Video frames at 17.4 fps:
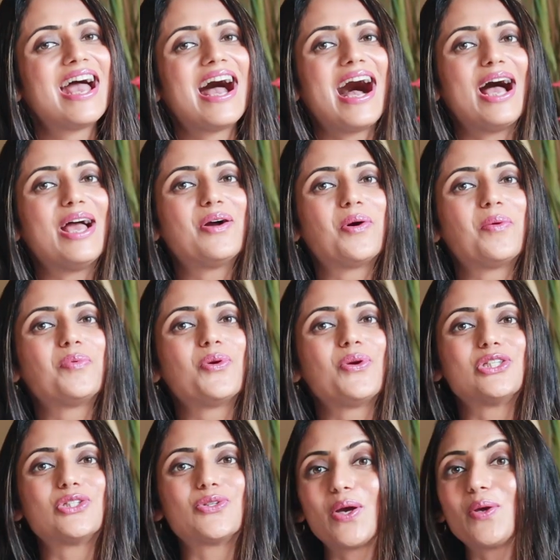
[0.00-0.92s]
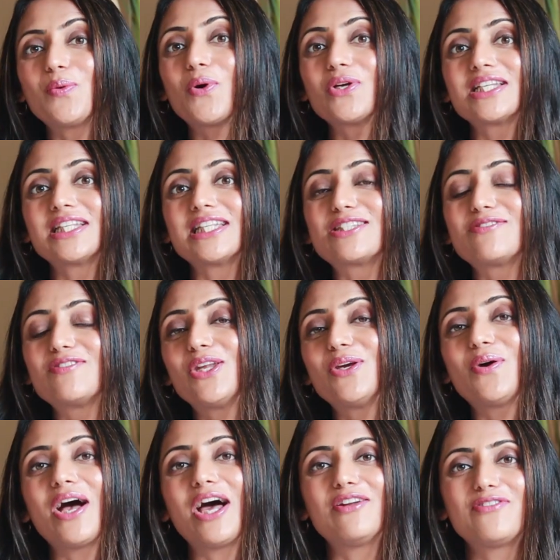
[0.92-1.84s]
I hope you enjoyed watching this
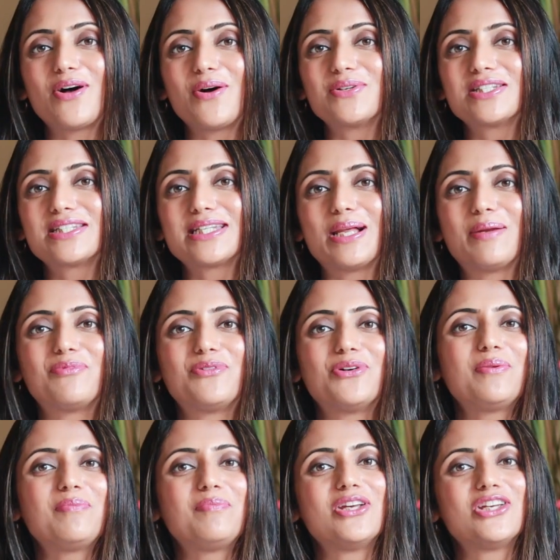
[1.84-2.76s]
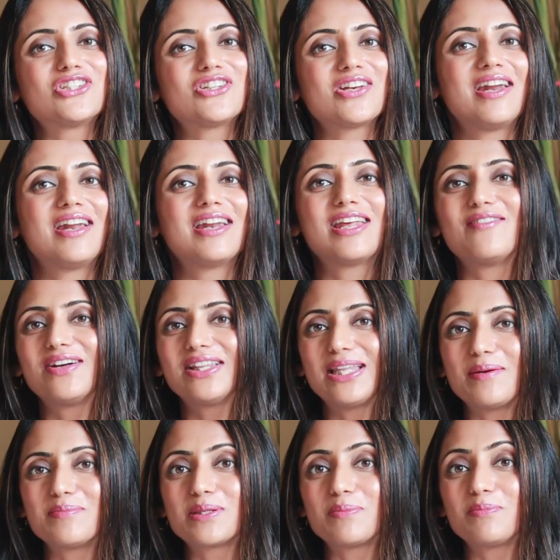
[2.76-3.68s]
video and found it helpful. Please share and give a
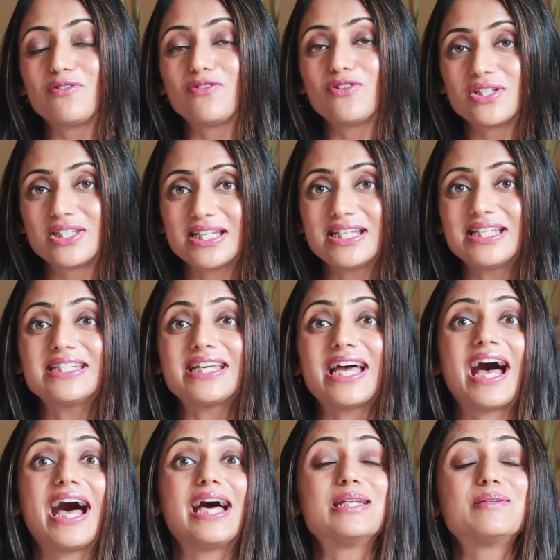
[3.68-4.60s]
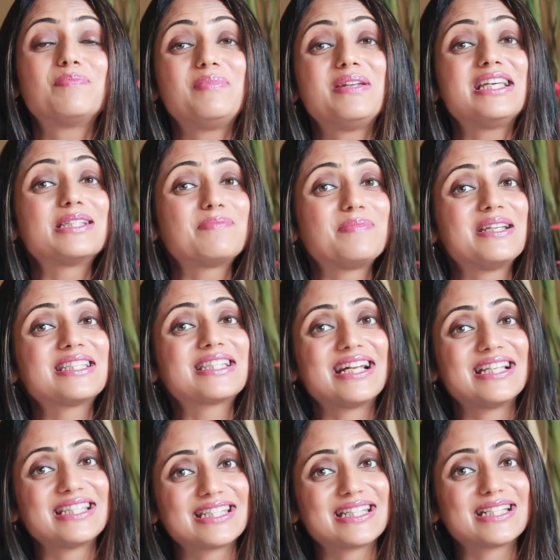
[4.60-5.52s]
thumbs up if you did, and please
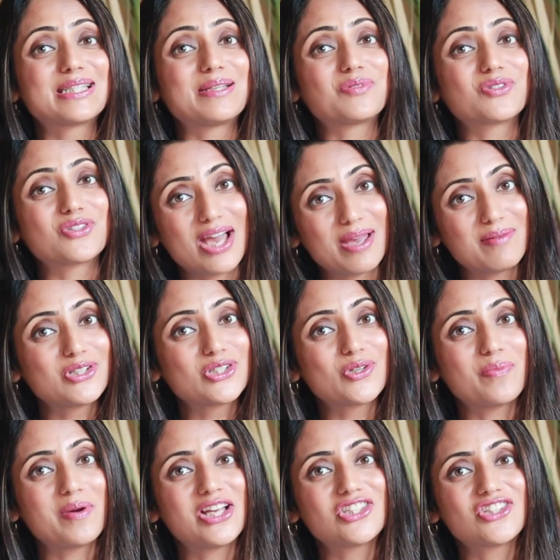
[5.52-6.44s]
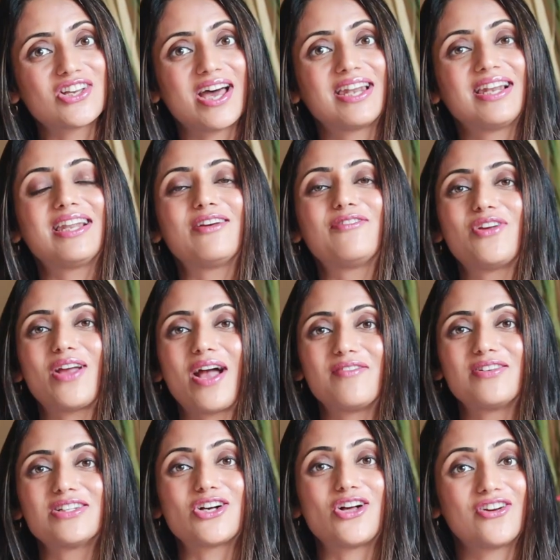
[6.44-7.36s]
consider subscribing to my channel if you
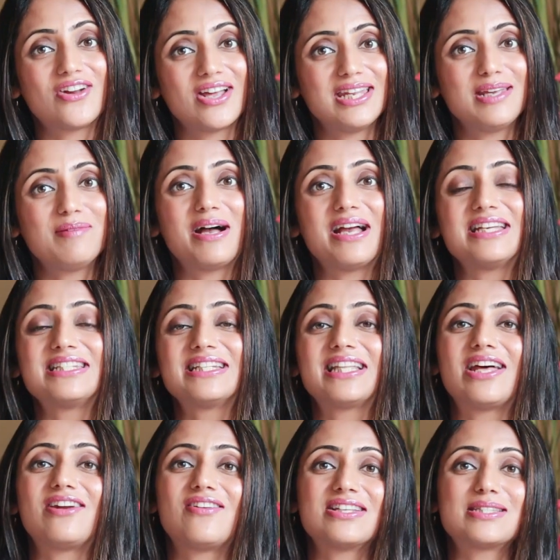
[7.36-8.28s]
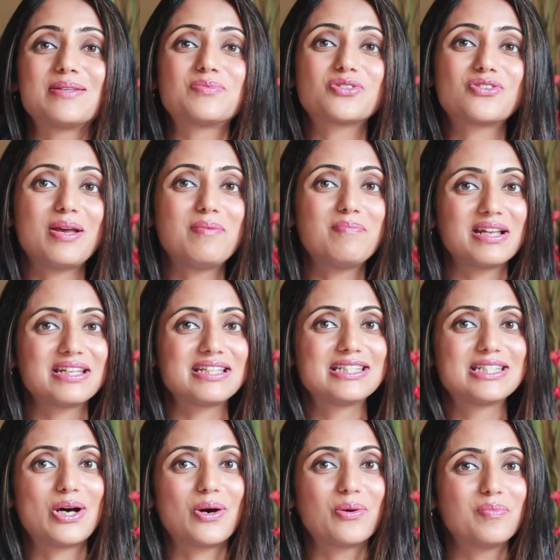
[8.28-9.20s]
haven't already by hitting that red subscribe
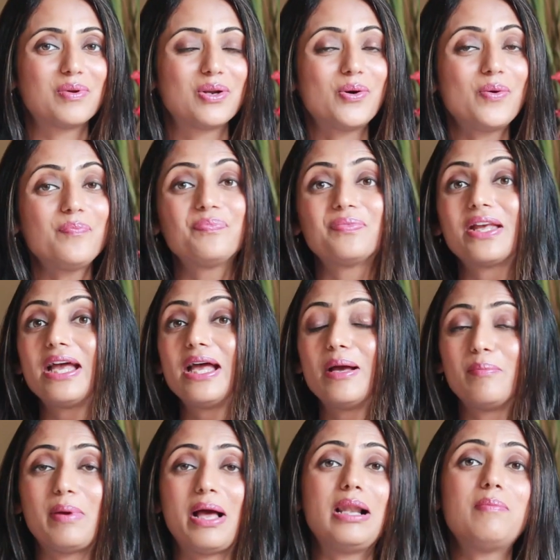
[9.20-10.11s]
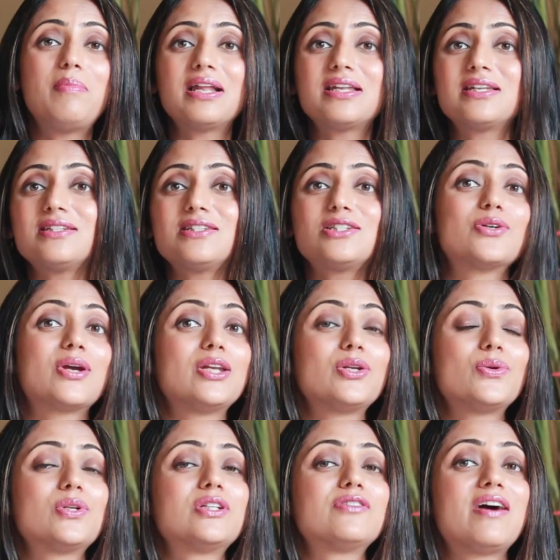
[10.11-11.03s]
button down below, bell button to
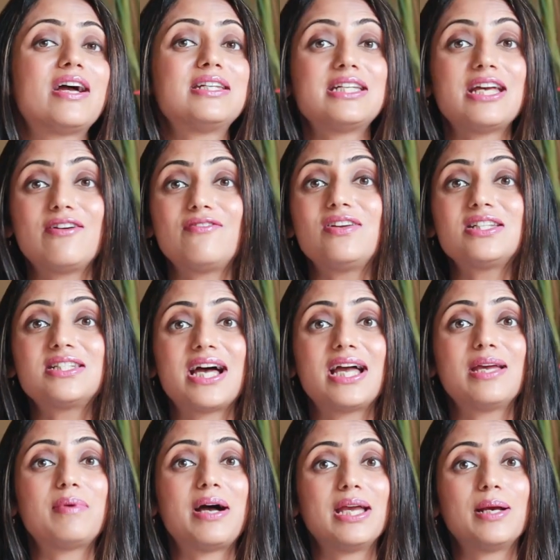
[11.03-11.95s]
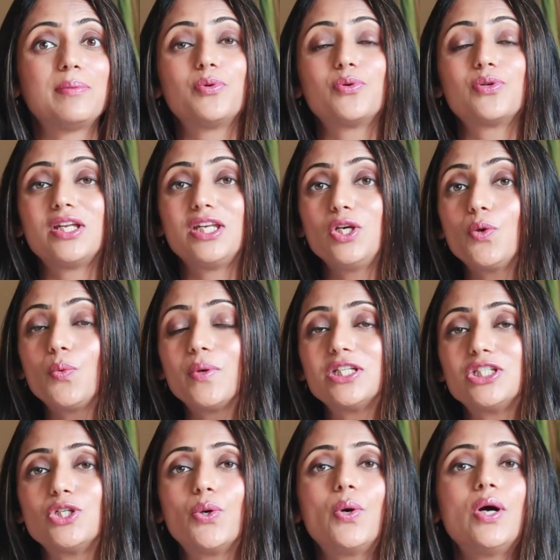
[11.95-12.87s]
get notified every time I upload a new
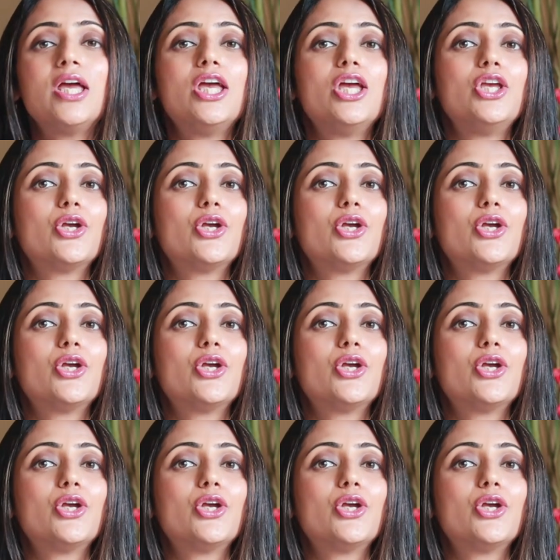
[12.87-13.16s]
video.